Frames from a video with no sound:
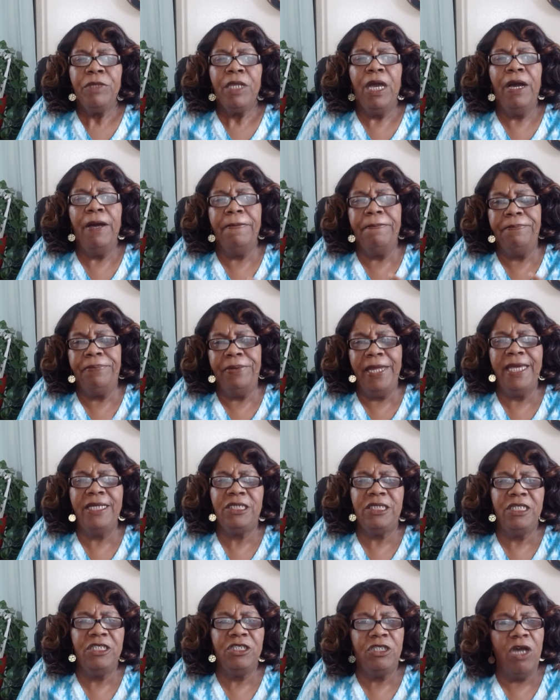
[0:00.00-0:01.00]
a
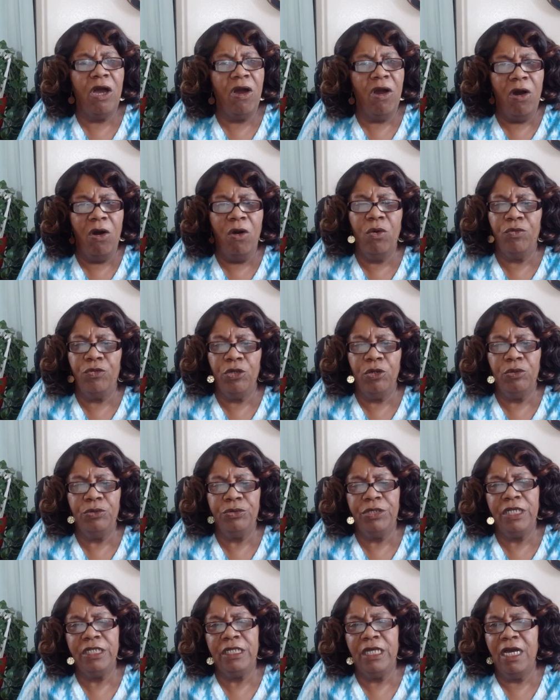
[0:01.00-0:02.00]
blessing to all those
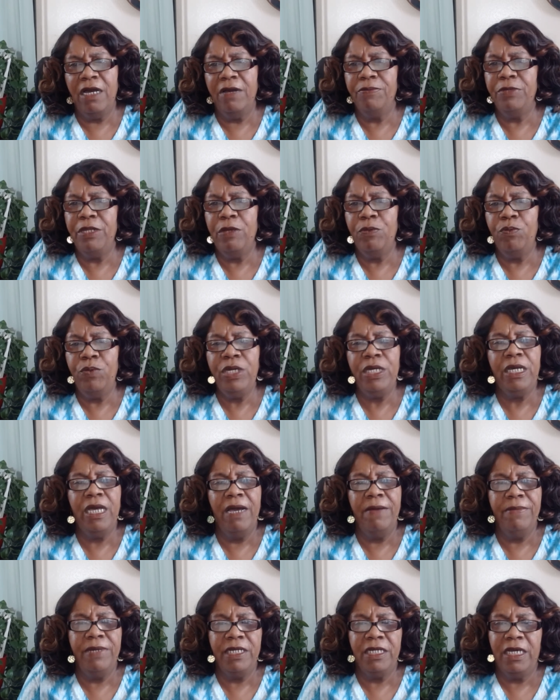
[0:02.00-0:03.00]
that come that we
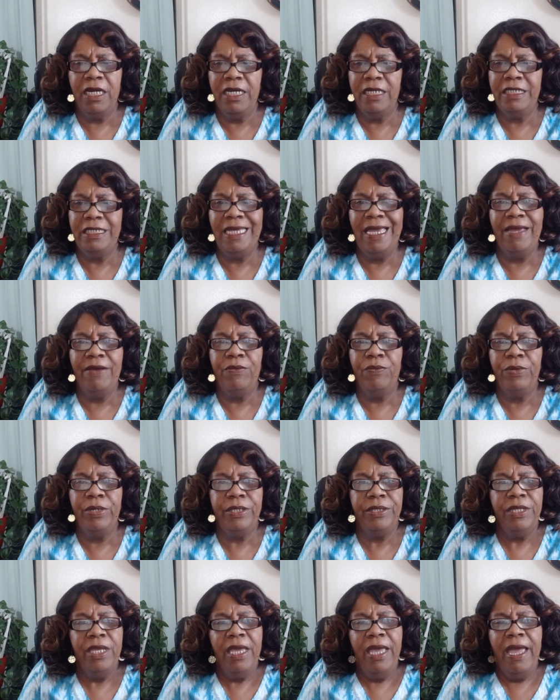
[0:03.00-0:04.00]
come in contact with.
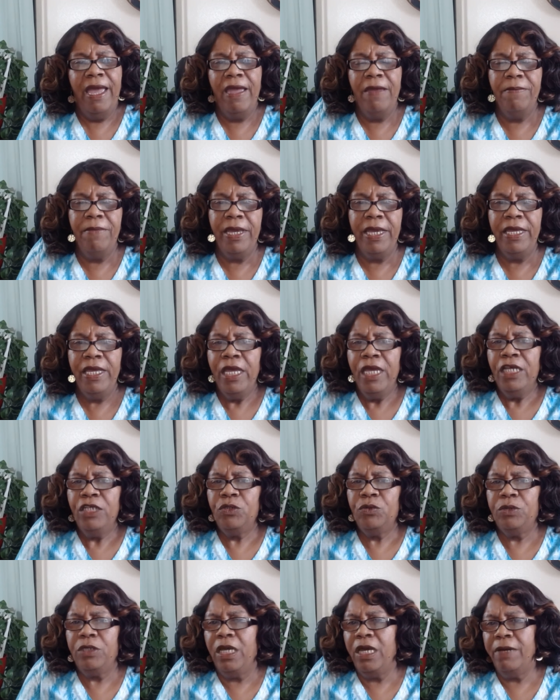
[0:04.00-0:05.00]
Amen.
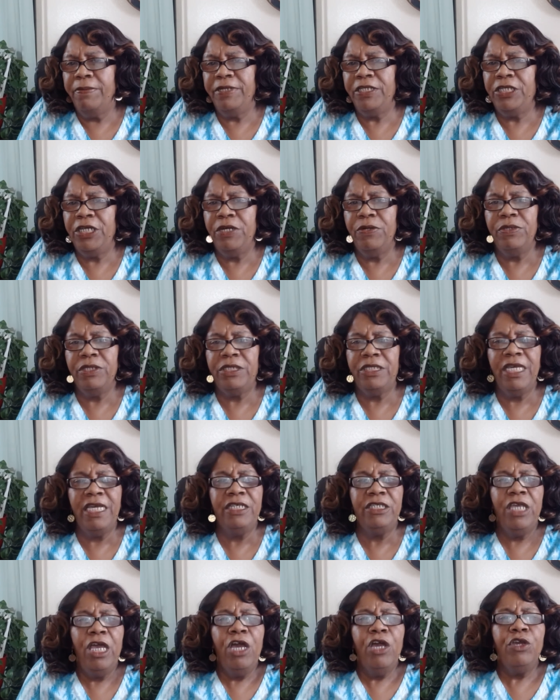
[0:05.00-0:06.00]
Commentary
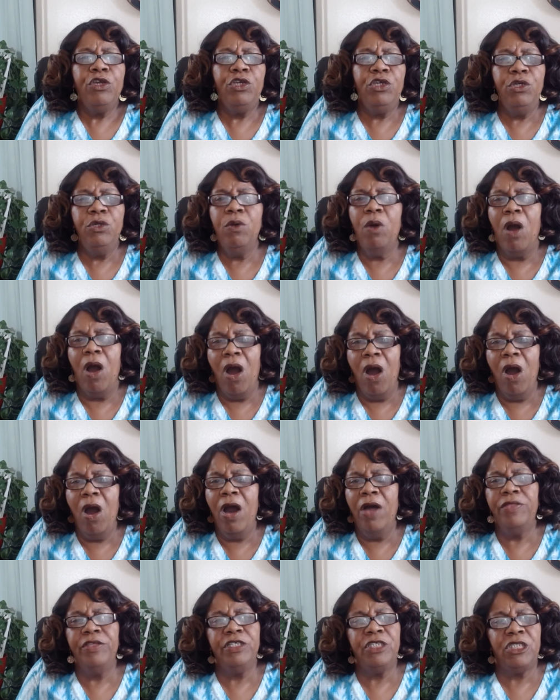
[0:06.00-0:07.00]
says, You
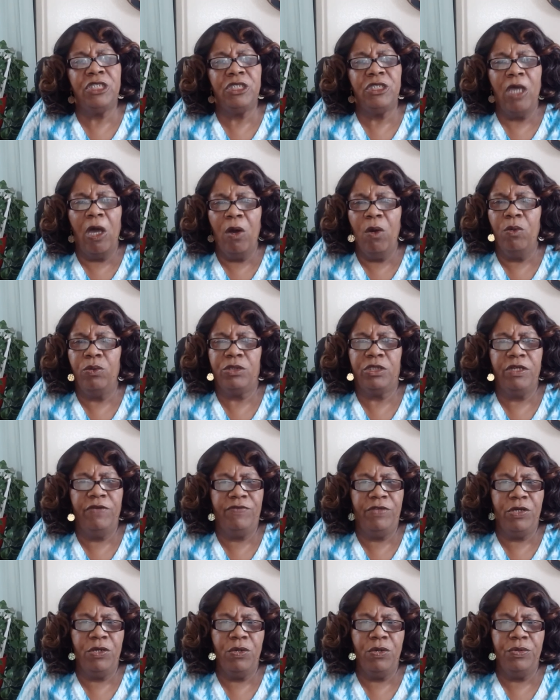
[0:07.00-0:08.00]
are the salt of
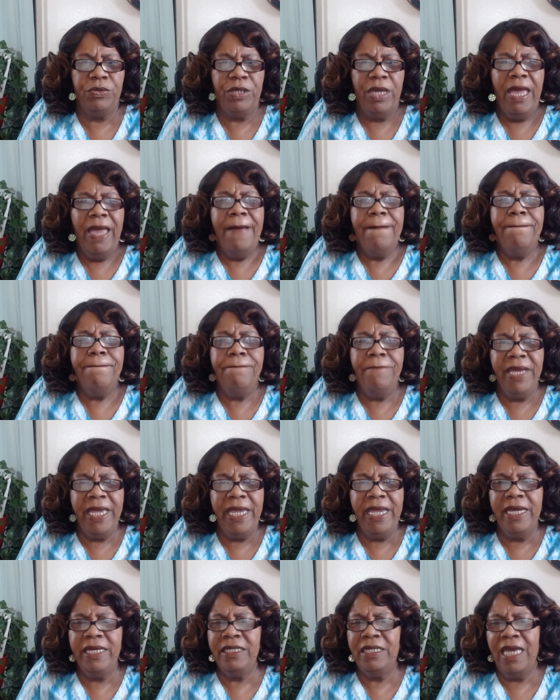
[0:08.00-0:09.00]
the earth.
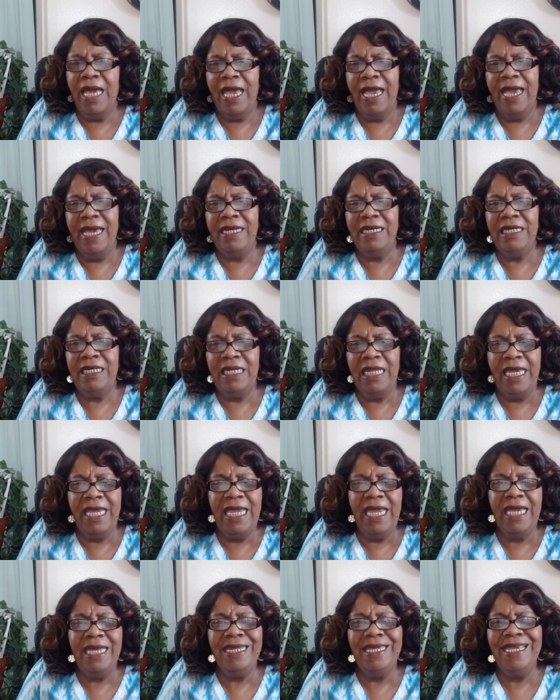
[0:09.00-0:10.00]
Mankind
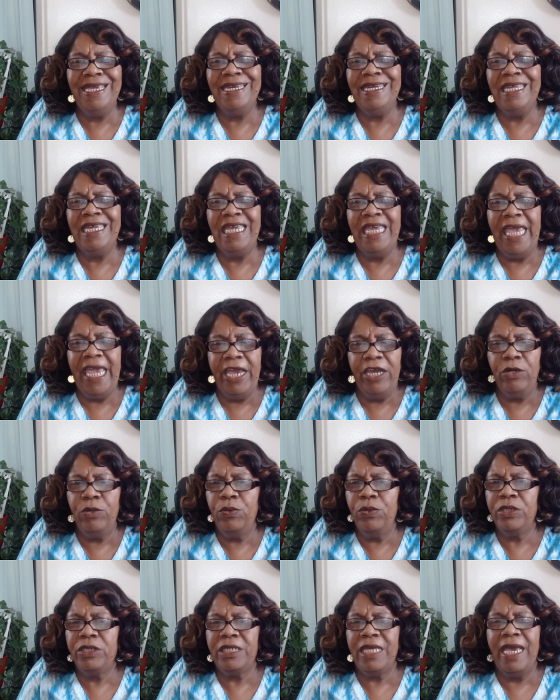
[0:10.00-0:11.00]
laying in
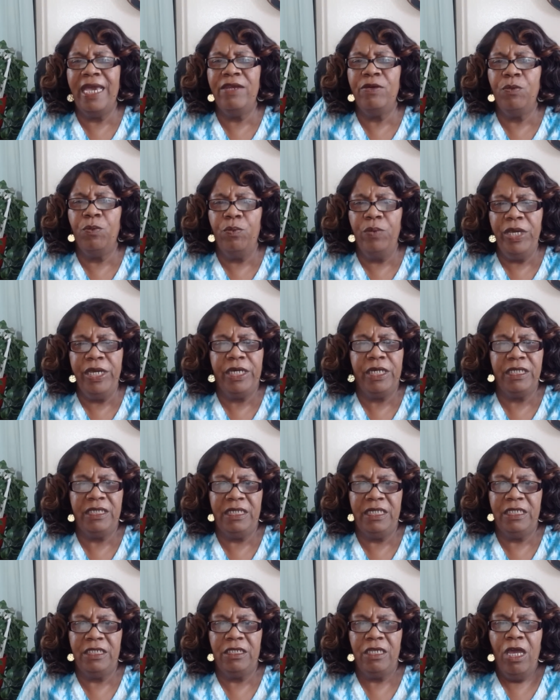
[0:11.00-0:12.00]
ignorance and
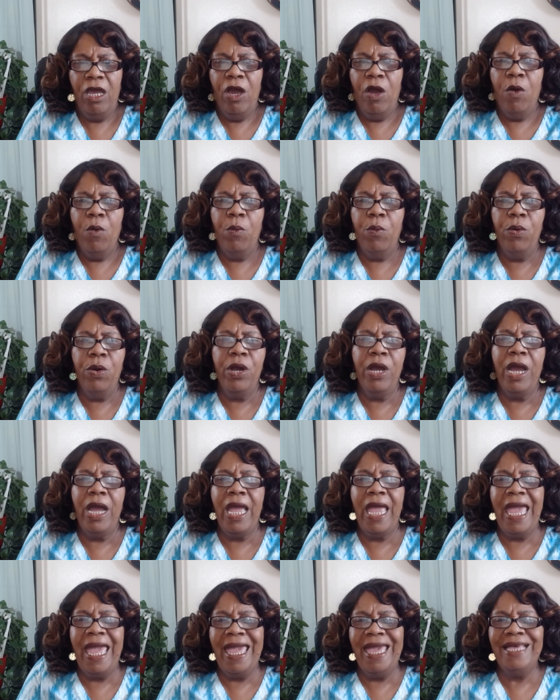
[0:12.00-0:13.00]
wickedness were
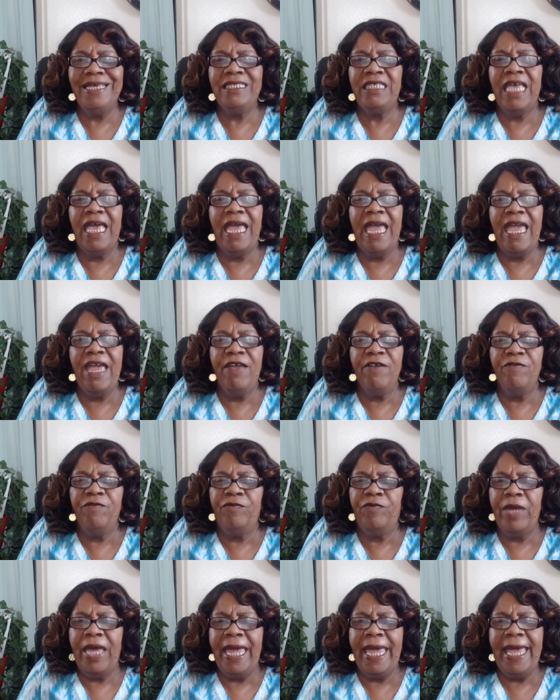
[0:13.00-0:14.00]
as a
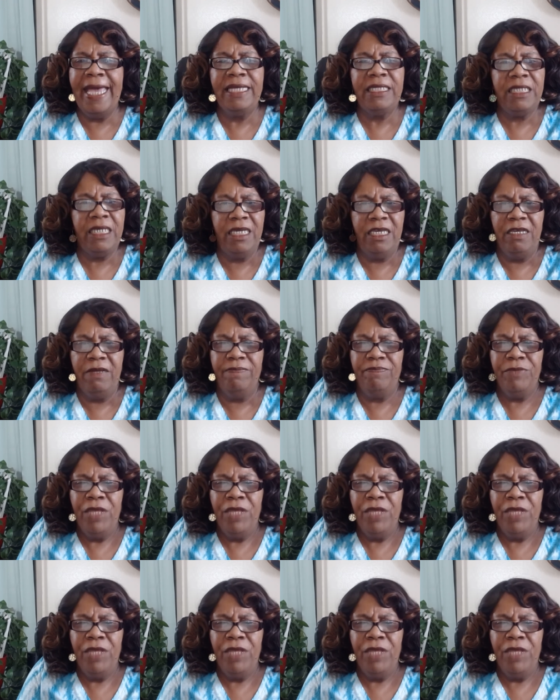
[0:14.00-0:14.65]
vast heap,